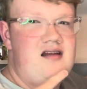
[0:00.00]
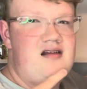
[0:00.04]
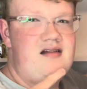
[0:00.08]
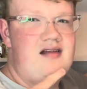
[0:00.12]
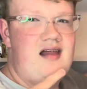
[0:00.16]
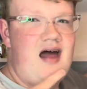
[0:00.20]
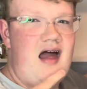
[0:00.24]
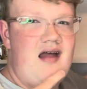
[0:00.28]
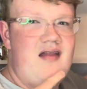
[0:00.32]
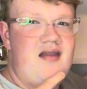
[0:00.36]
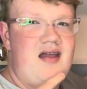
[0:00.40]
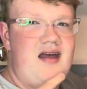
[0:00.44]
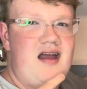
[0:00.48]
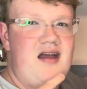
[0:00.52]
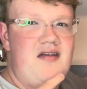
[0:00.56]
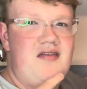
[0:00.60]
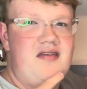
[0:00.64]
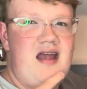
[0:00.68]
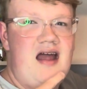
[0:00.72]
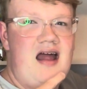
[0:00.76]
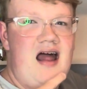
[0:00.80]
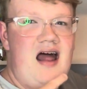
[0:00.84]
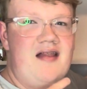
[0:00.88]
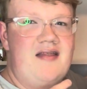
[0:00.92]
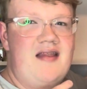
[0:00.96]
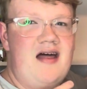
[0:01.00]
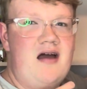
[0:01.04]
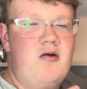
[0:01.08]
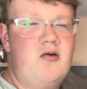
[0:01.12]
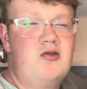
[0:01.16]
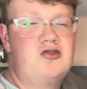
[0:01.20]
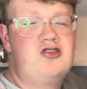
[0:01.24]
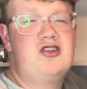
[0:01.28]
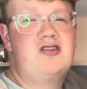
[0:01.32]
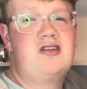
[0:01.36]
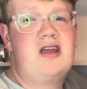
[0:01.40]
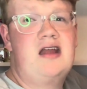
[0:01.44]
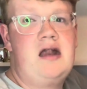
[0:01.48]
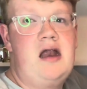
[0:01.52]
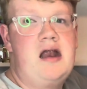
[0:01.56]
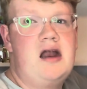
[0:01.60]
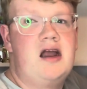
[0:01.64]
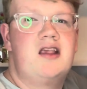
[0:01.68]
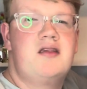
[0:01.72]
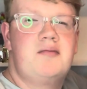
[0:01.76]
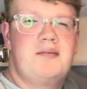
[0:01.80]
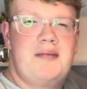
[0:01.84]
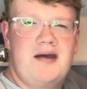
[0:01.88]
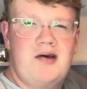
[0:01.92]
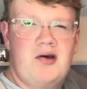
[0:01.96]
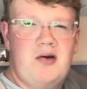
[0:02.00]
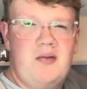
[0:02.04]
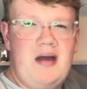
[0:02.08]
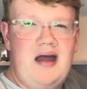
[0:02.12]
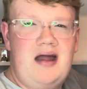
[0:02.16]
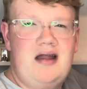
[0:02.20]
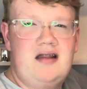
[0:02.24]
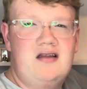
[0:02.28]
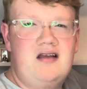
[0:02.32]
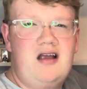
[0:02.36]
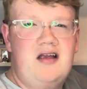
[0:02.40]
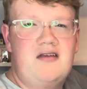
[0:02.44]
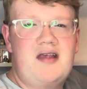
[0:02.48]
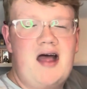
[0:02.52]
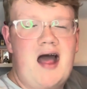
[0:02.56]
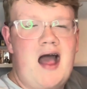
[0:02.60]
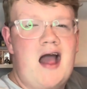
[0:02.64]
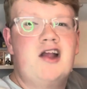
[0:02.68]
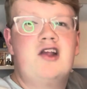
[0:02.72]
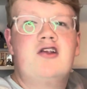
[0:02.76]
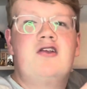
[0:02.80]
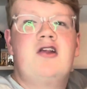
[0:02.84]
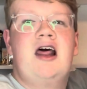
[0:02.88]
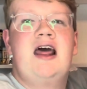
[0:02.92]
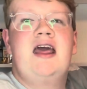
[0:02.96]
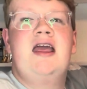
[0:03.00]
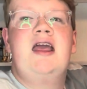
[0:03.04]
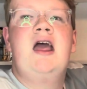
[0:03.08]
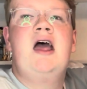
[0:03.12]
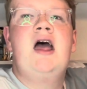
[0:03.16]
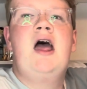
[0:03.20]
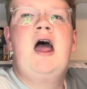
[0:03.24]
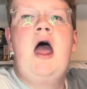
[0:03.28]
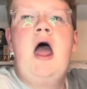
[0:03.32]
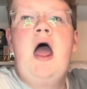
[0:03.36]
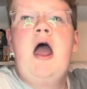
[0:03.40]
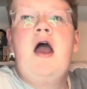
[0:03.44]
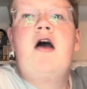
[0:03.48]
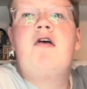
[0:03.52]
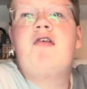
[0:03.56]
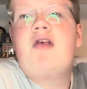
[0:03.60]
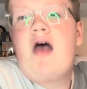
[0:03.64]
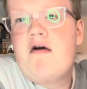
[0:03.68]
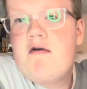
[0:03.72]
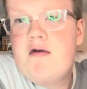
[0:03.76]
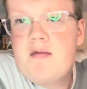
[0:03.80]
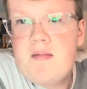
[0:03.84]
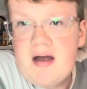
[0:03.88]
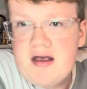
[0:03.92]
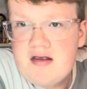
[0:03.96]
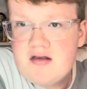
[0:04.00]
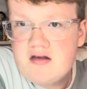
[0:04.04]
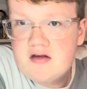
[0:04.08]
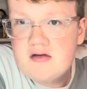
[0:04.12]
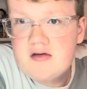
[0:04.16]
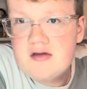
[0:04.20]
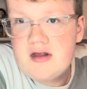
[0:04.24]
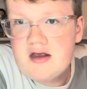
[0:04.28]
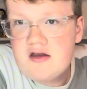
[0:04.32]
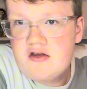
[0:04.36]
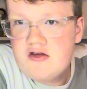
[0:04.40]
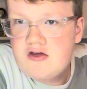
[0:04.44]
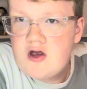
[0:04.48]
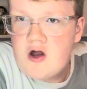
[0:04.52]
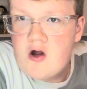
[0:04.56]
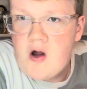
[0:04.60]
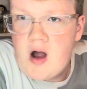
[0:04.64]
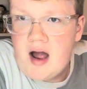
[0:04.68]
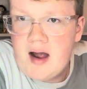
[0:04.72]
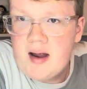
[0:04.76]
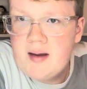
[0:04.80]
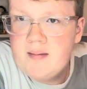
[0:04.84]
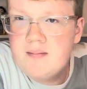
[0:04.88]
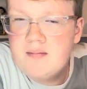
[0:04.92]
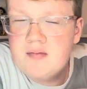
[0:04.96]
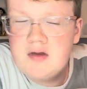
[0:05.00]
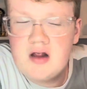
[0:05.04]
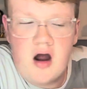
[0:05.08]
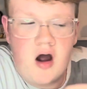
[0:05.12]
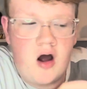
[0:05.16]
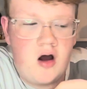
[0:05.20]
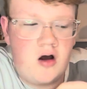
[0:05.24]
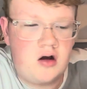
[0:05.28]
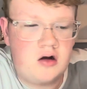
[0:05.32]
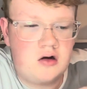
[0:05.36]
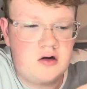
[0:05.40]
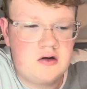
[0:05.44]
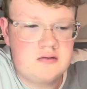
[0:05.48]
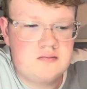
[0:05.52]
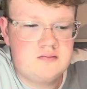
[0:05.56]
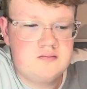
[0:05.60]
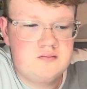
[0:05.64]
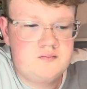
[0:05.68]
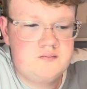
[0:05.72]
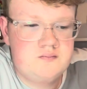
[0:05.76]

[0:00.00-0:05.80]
that like a set. That was just an experiment because everybody's like so hyped on